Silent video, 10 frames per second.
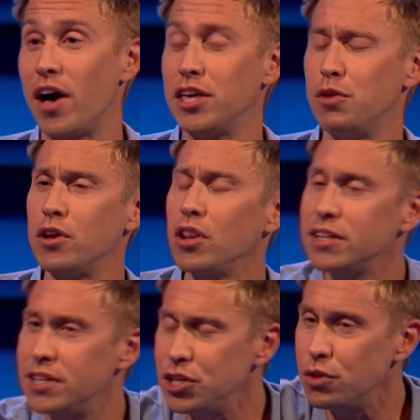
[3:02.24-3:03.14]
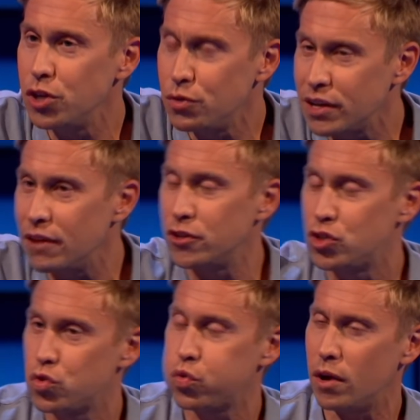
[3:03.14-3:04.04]
that, you were... Like, didn't you delivered...
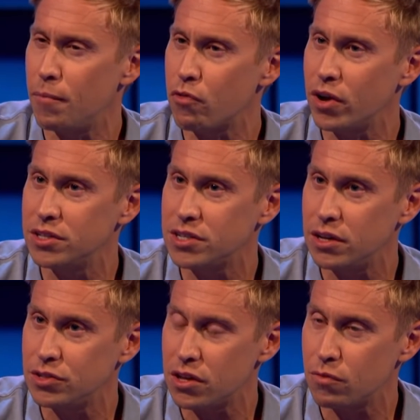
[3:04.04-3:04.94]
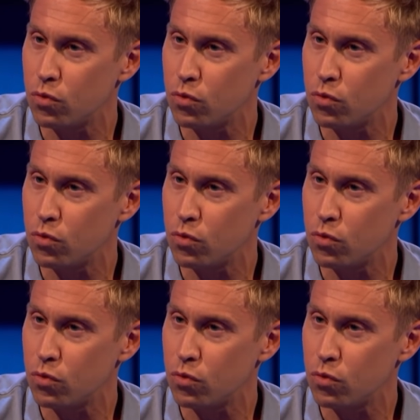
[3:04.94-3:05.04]
Am I right in saying, is it